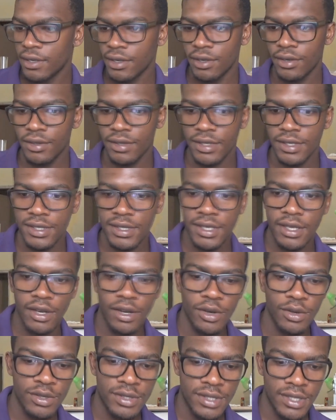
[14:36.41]
you know this thing
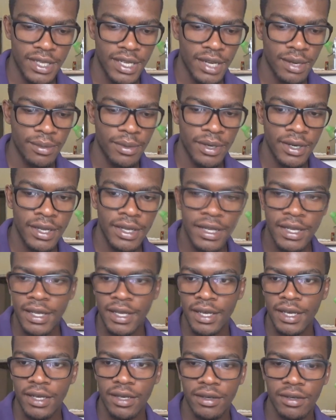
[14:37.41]
closes the camera
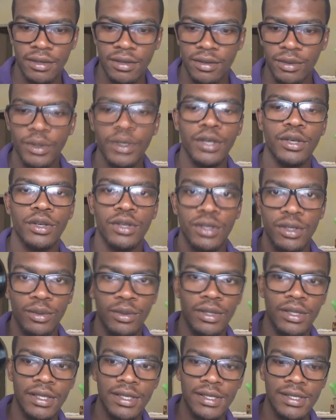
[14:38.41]
and wait
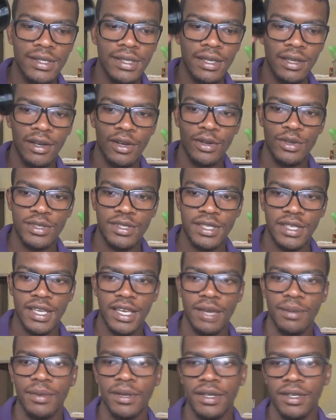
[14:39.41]
no this thing closes the
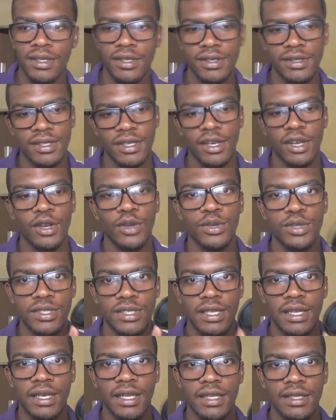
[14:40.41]
camera and this thing
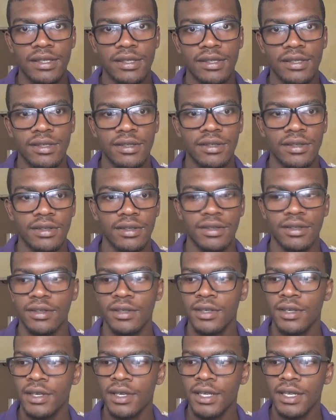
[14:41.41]
closes the lens
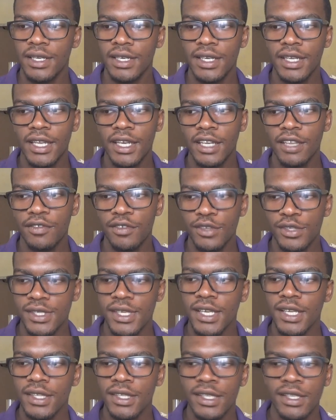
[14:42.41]
then if you
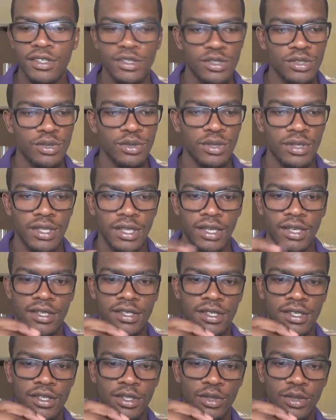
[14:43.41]
take these two
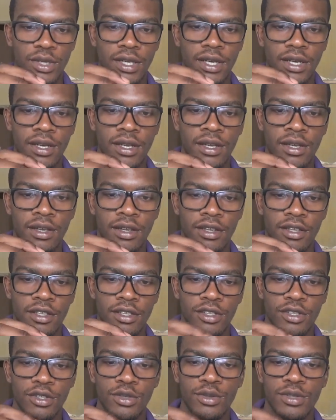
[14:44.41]
things you can
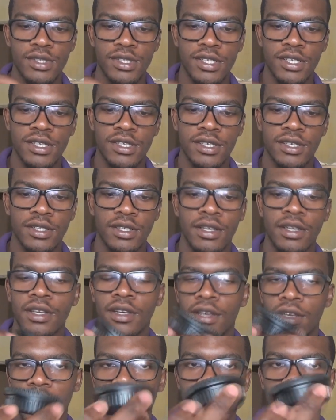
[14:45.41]
use this
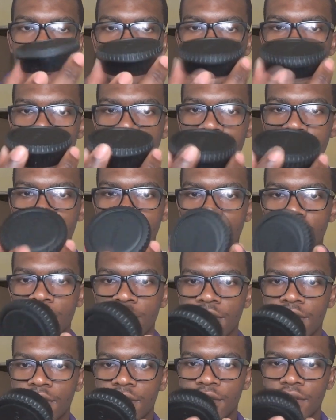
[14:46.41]
as
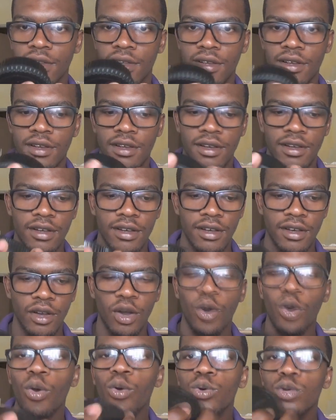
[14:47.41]
uh, a
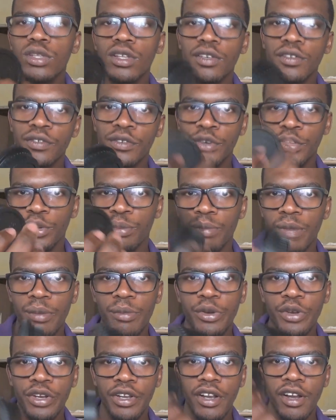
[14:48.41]
holder for your
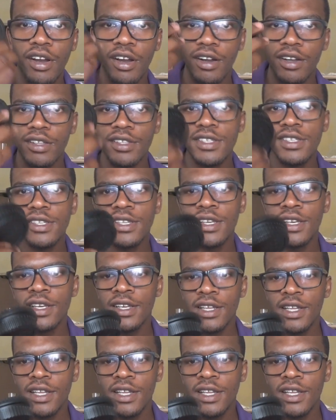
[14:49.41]
memory cards